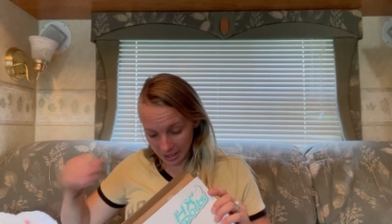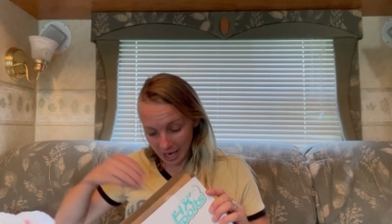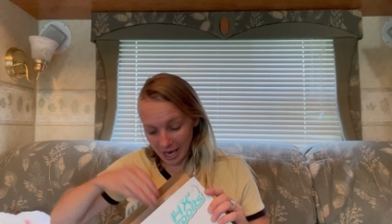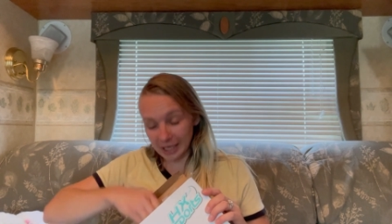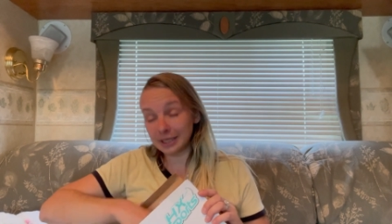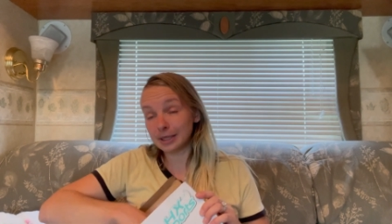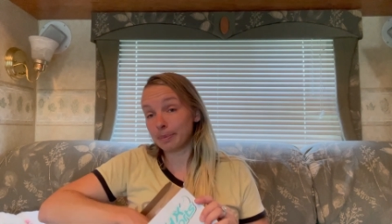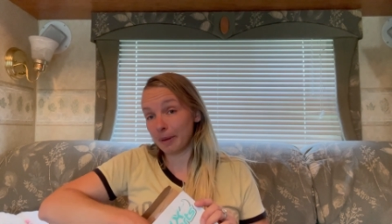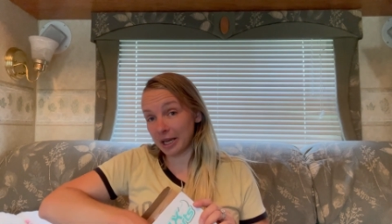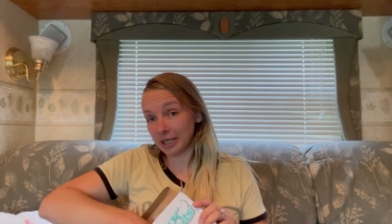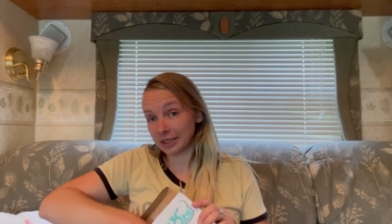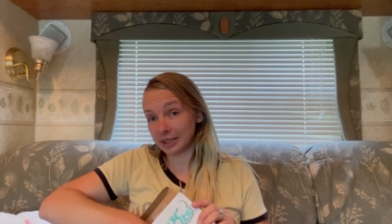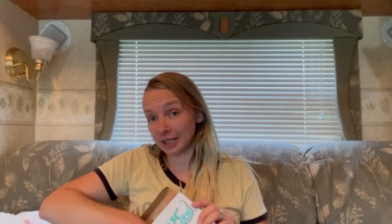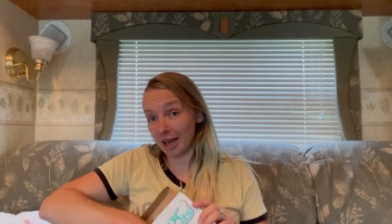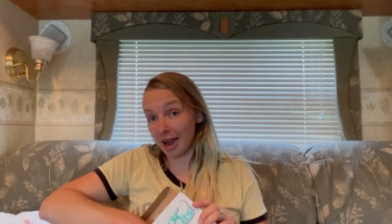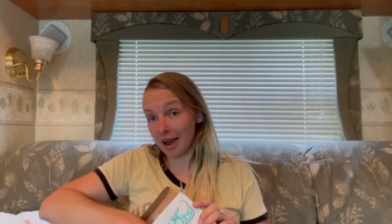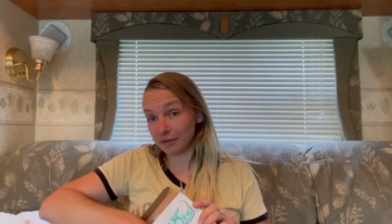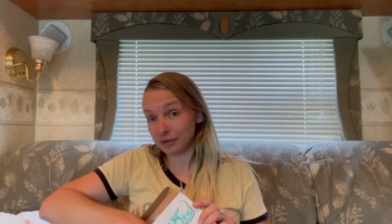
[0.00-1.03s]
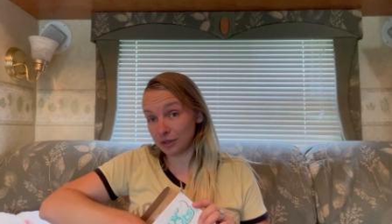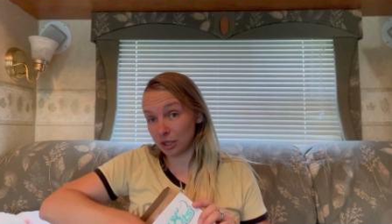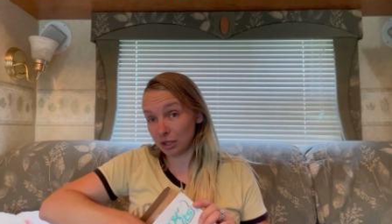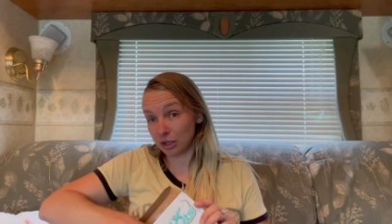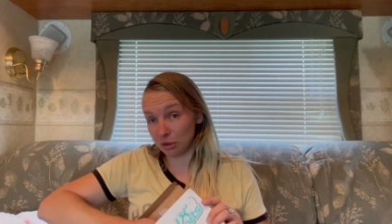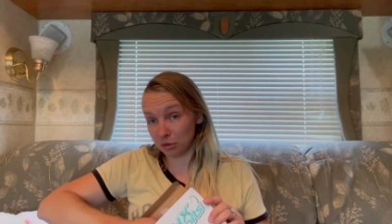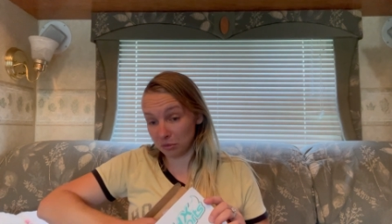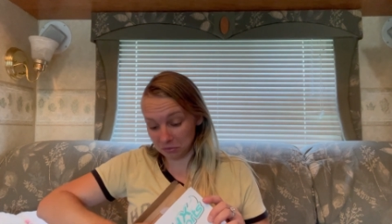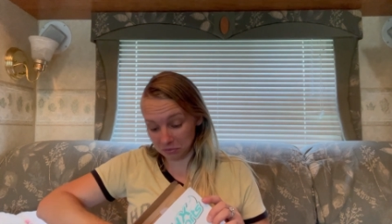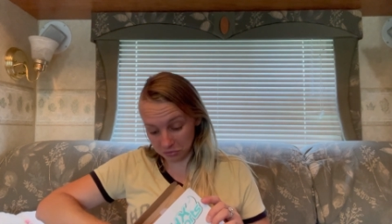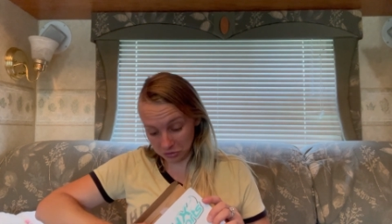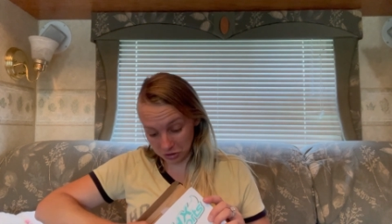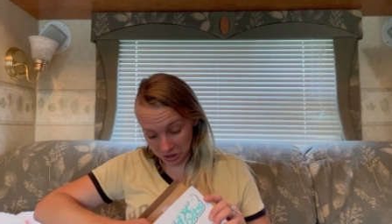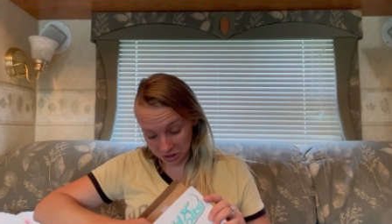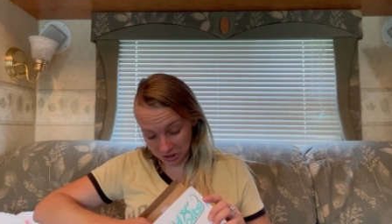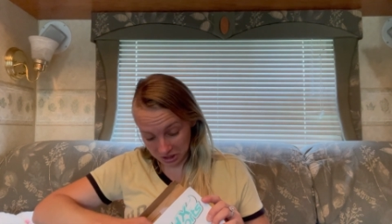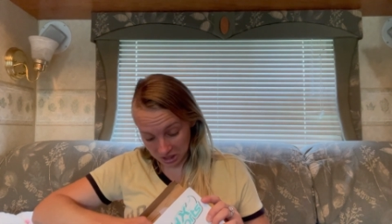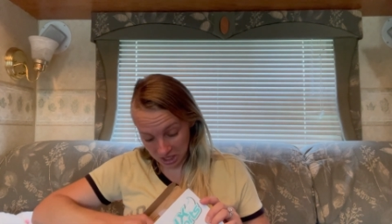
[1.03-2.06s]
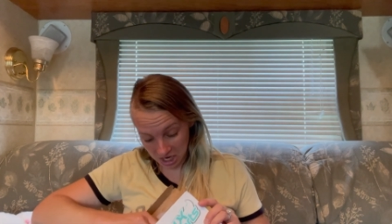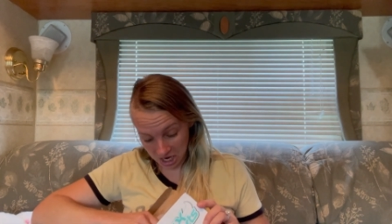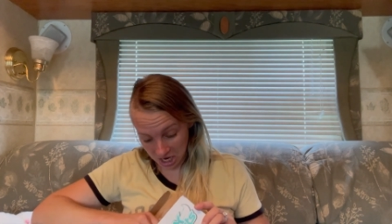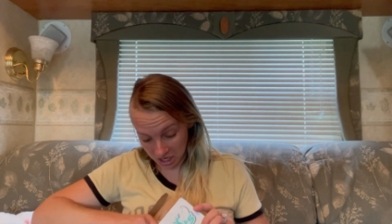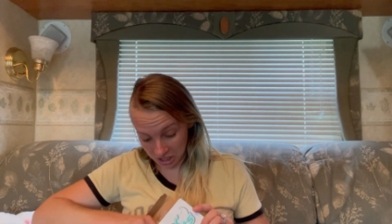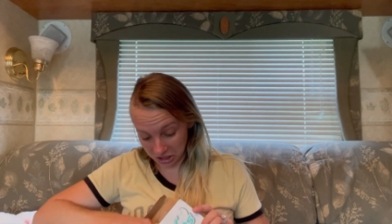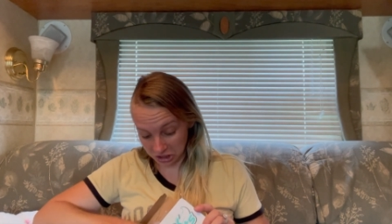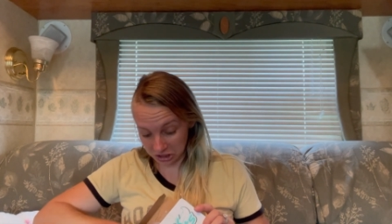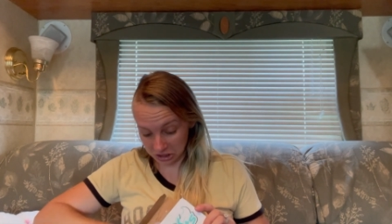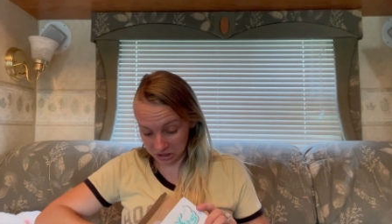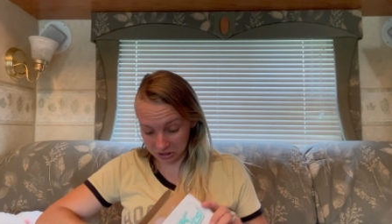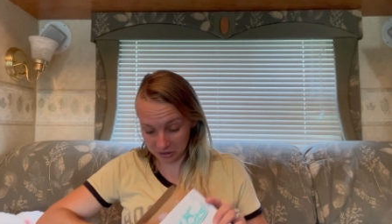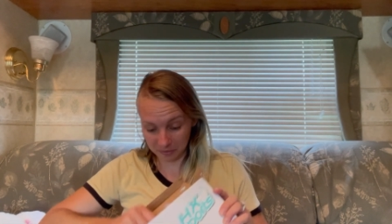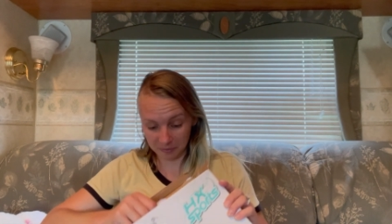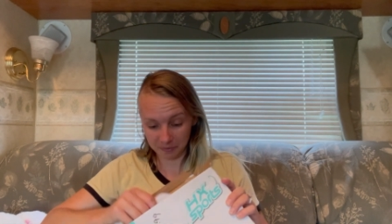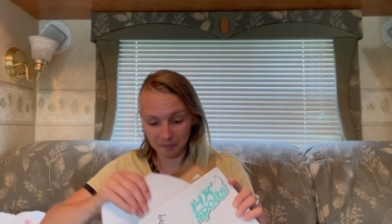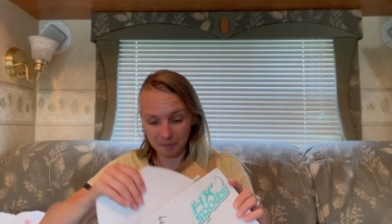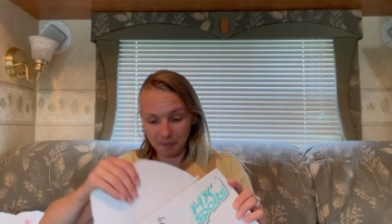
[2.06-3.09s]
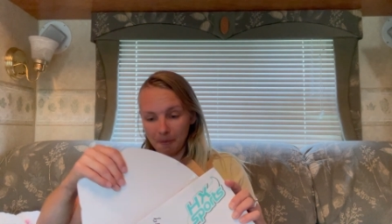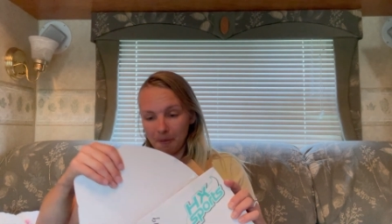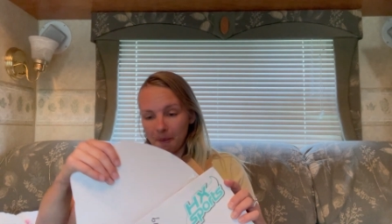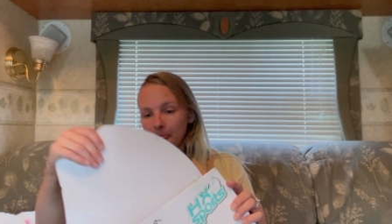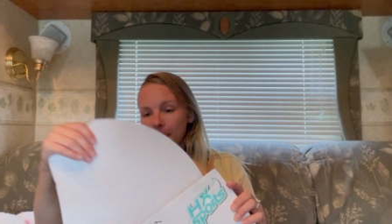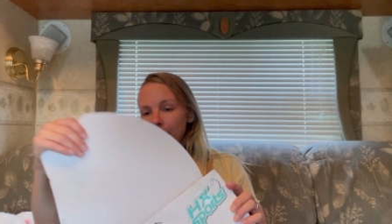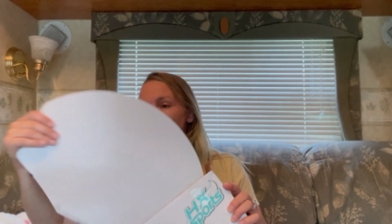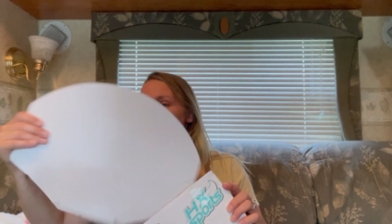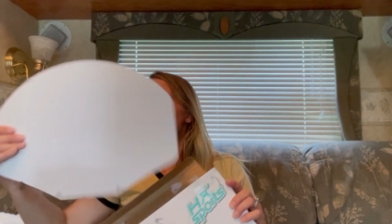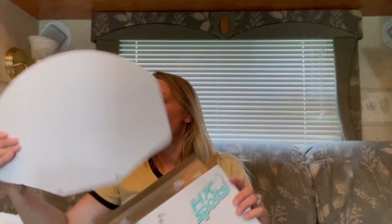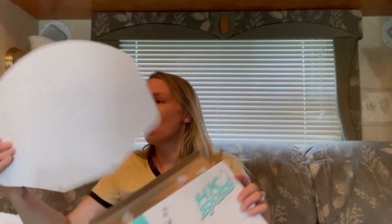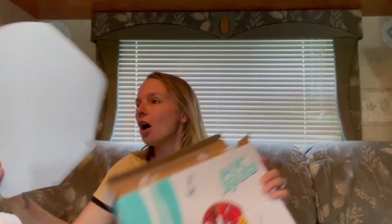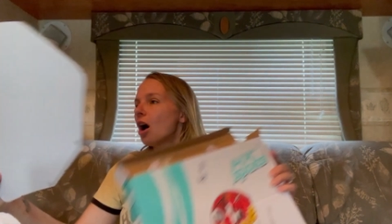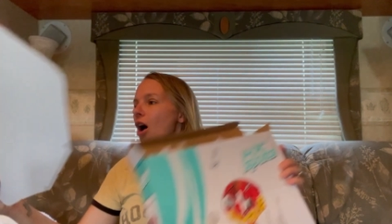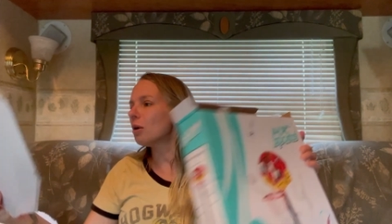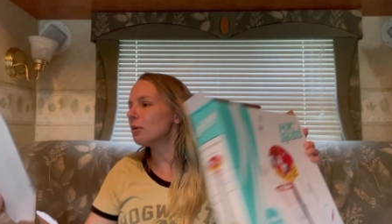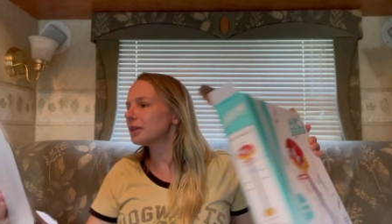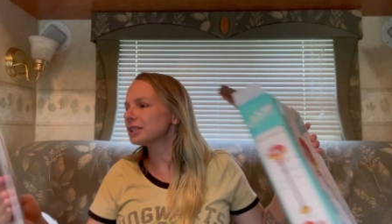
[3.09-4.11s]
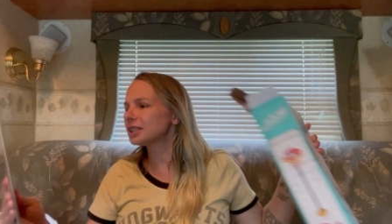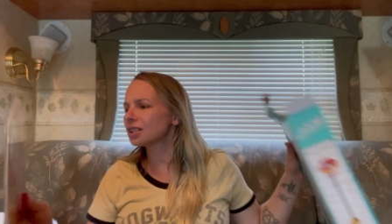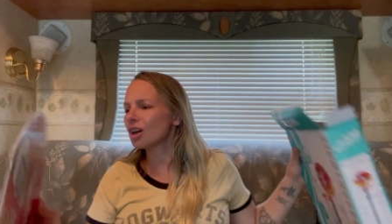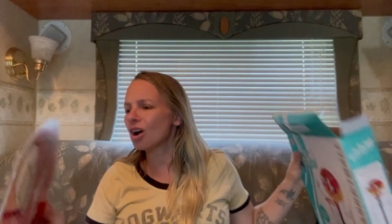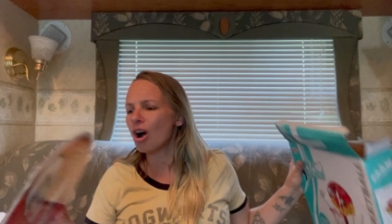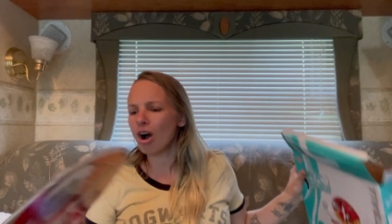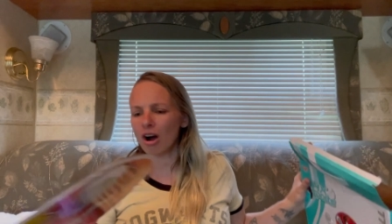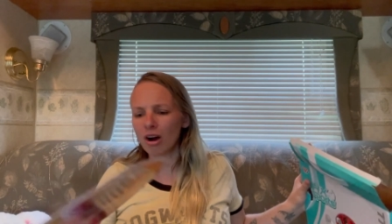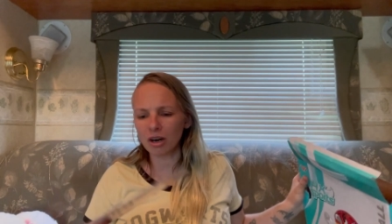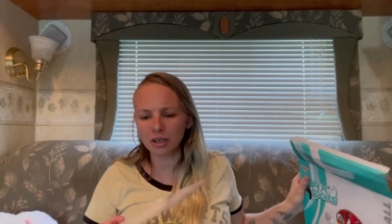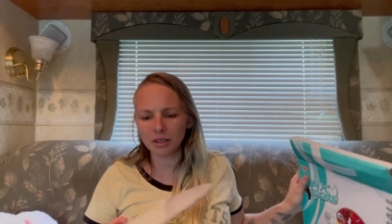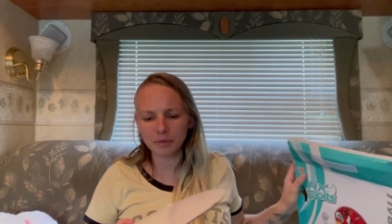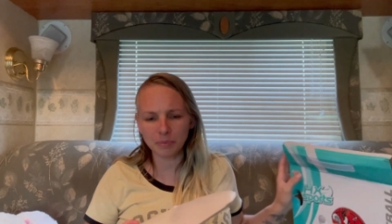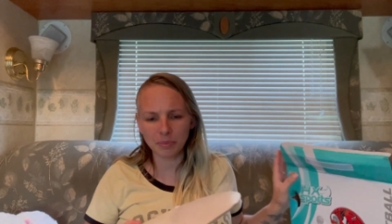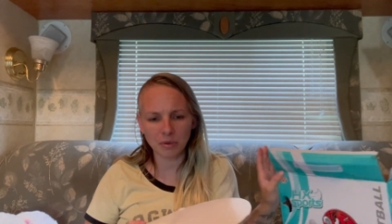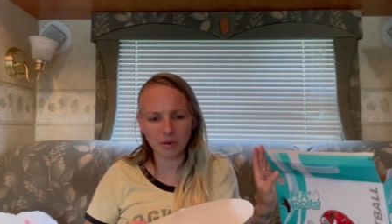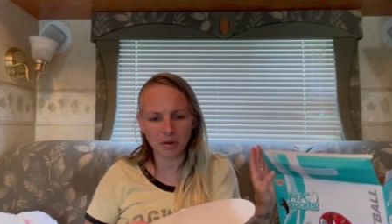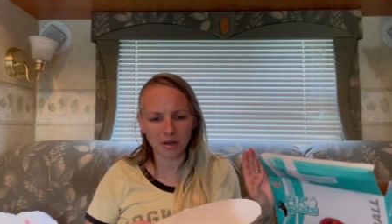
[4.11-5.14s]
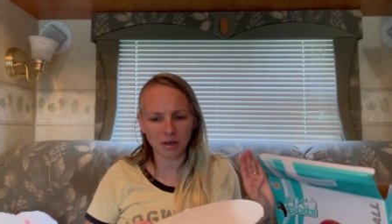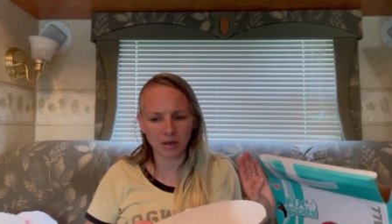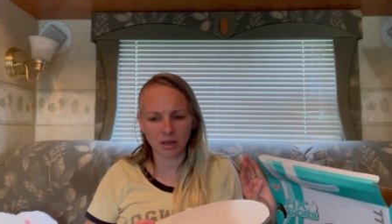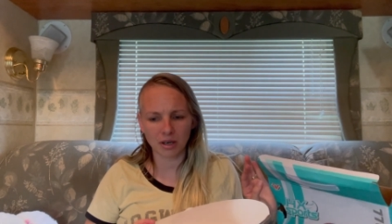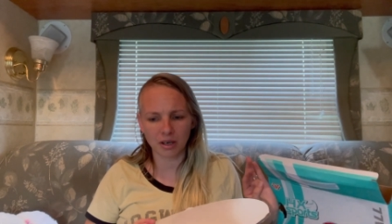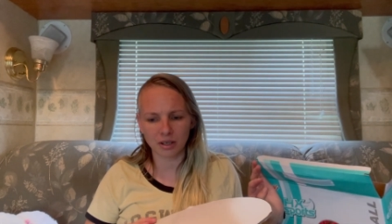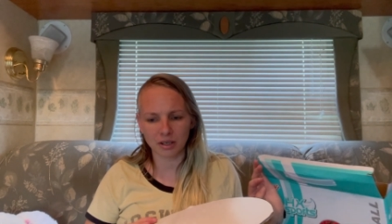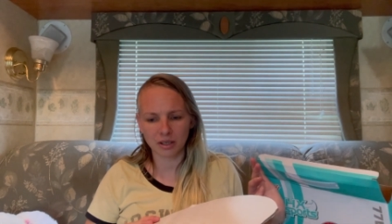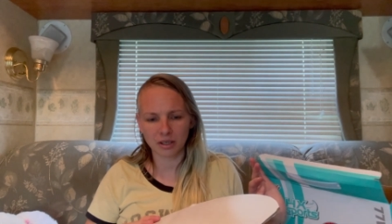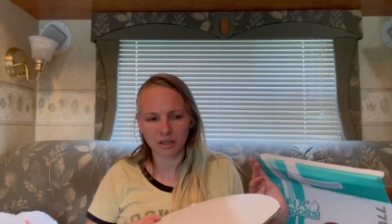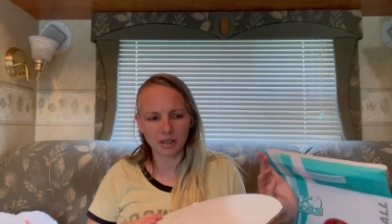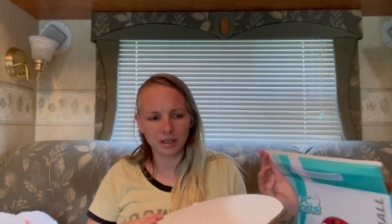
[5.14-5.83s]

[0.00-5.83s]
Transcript: It's best to have two, just in case. Oh, it's cardboard.